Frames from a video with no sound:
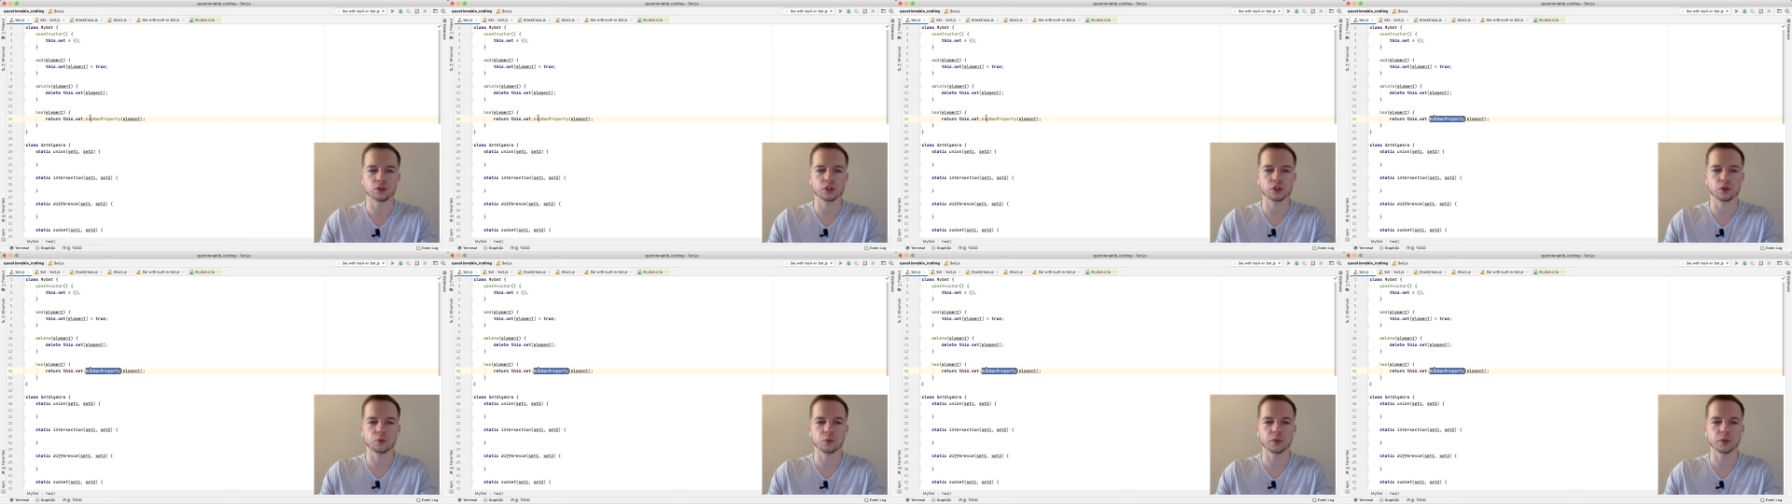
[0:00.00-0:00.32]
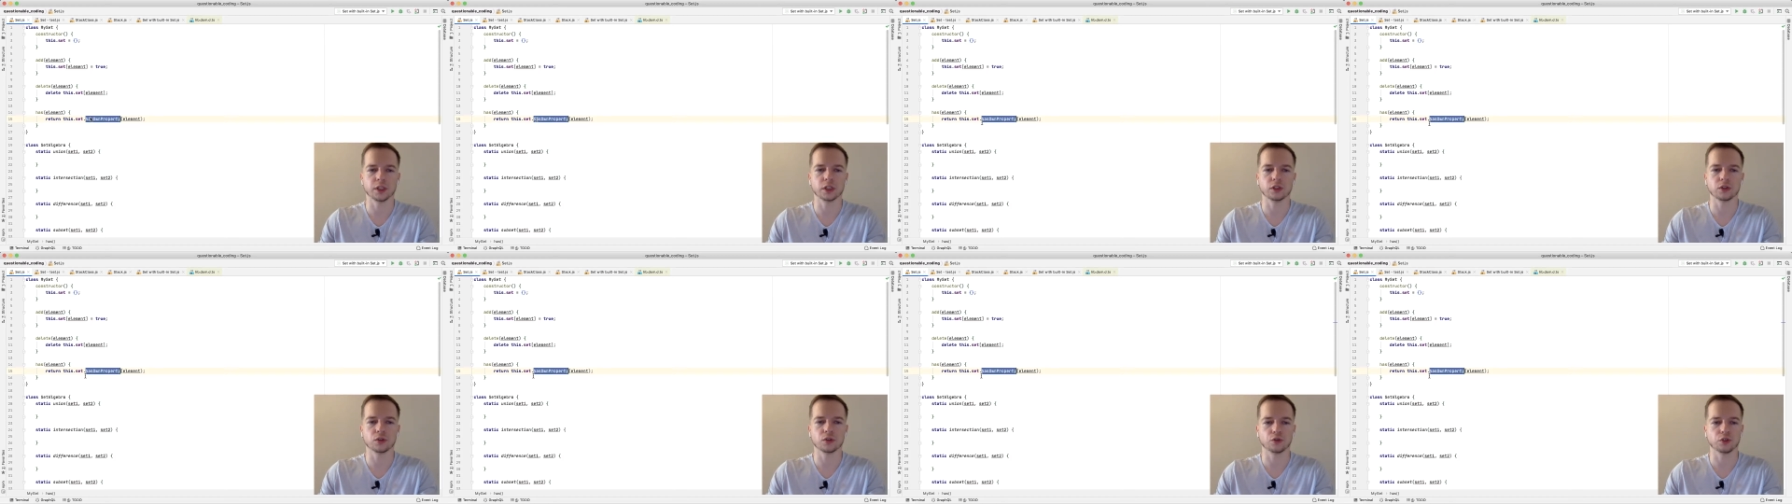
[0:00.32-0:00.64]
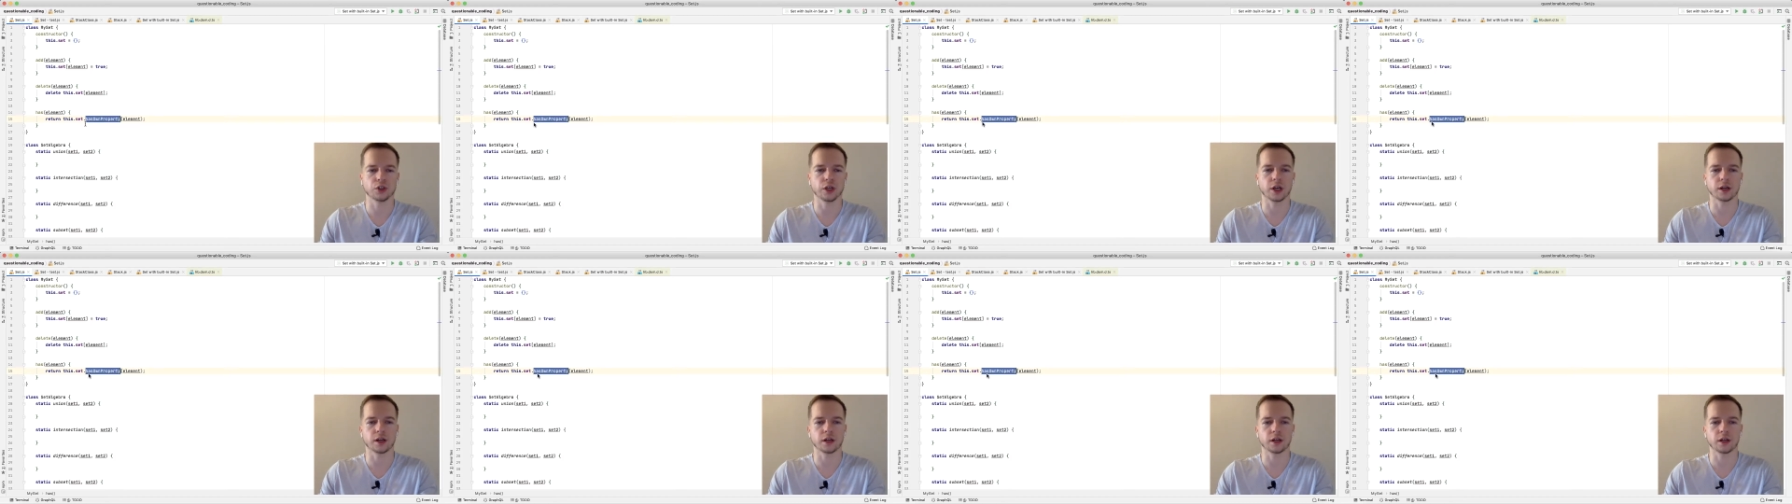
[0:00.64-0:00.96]
so we need to
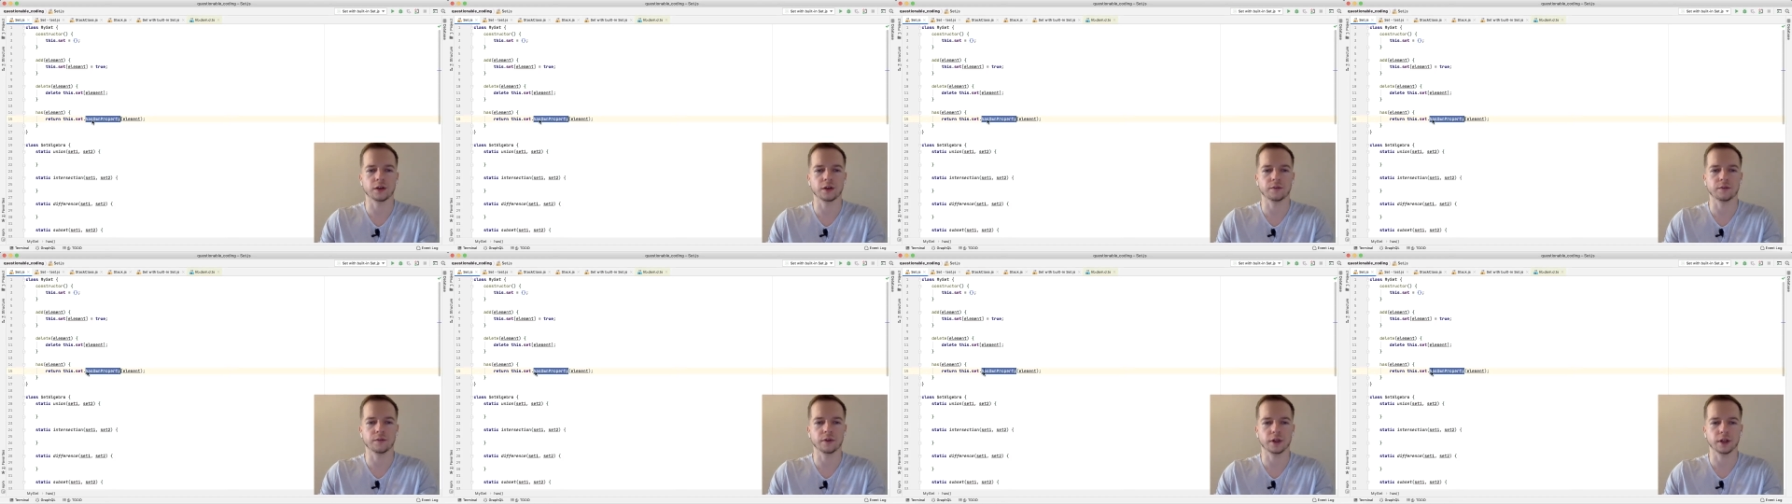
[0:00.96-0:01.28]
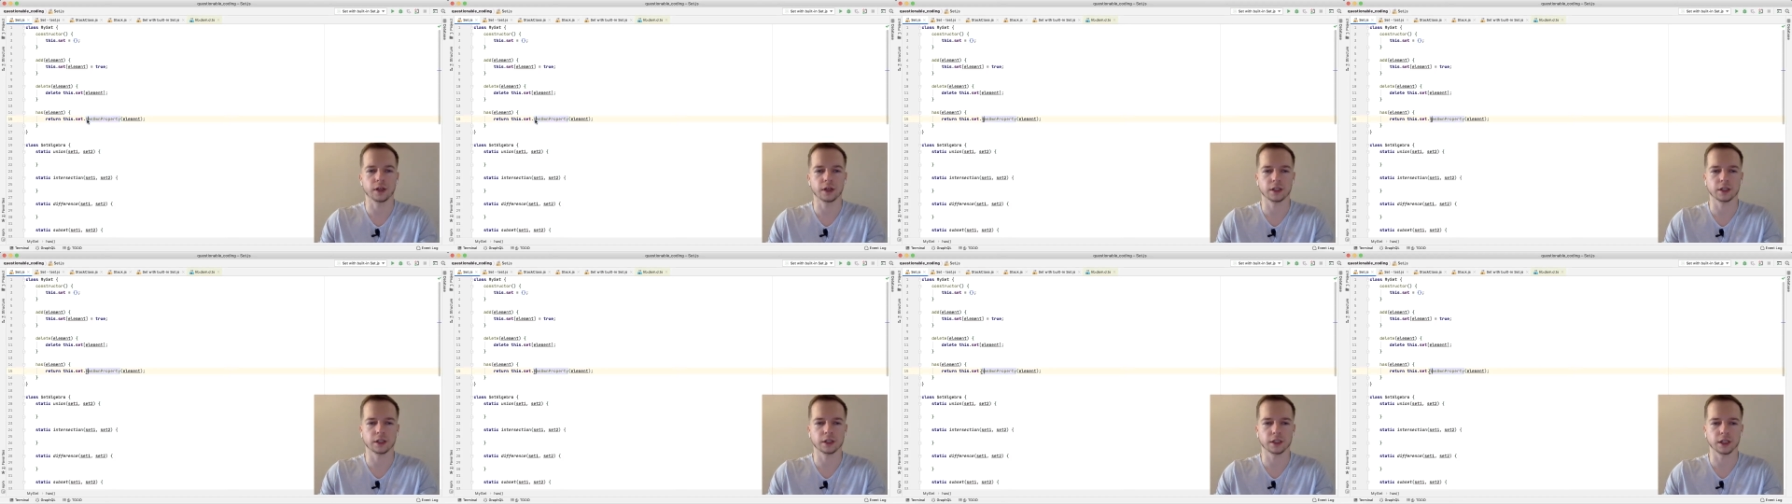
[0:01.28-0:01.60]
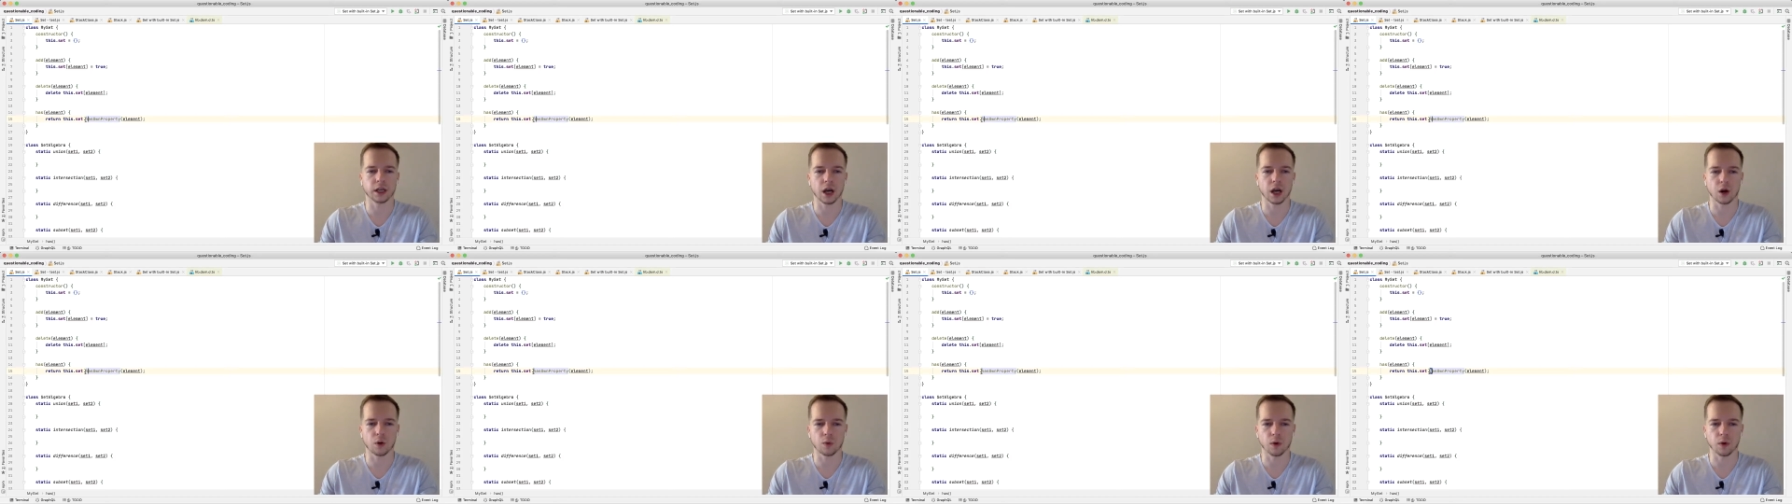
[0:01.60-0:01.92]
check if it's
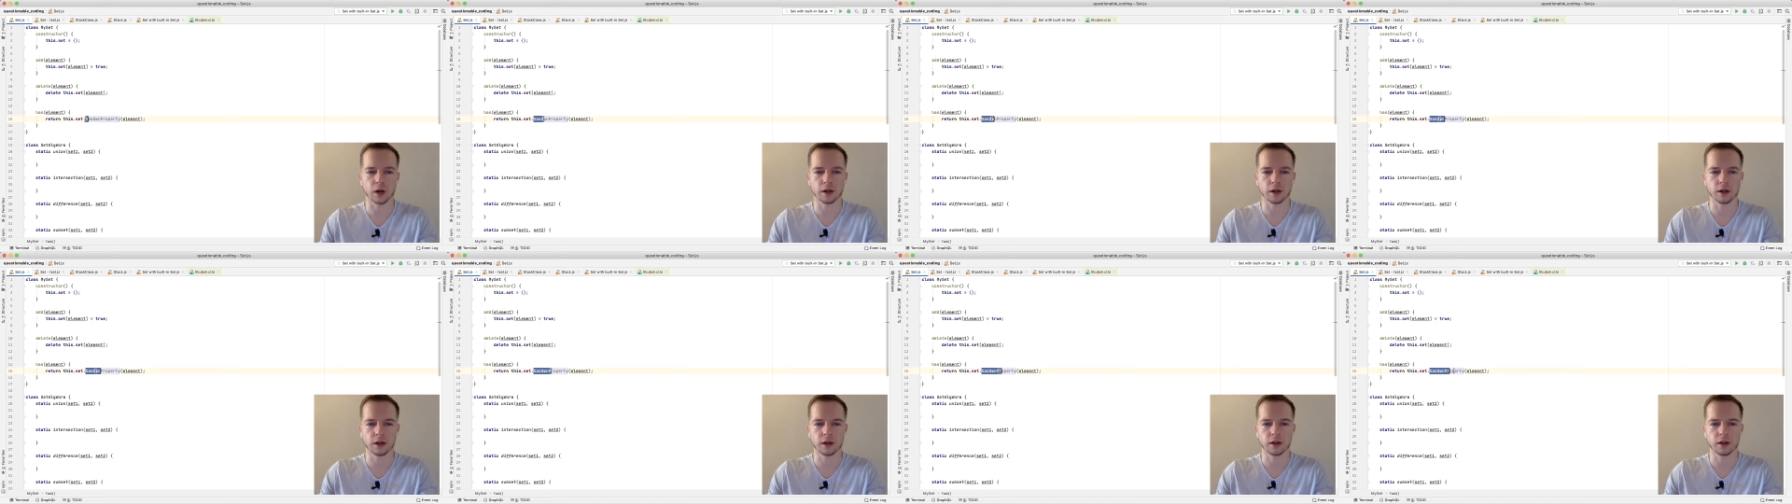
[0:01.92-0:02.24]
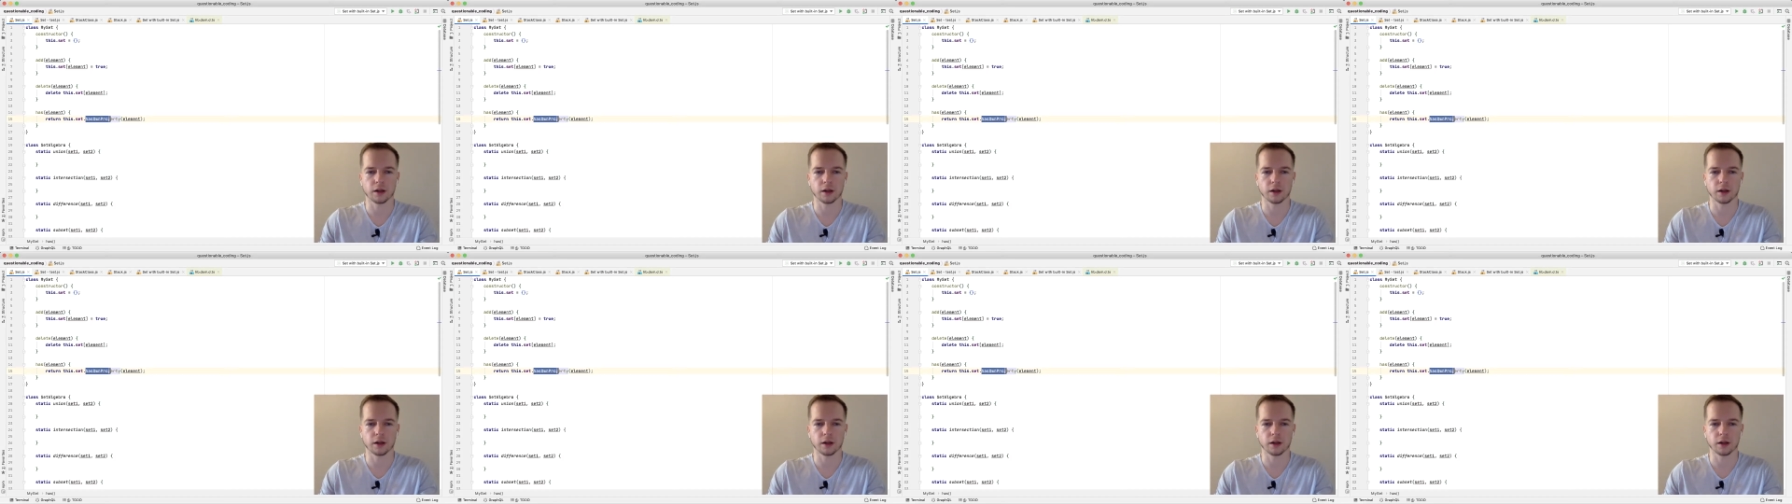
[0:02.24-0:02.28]
our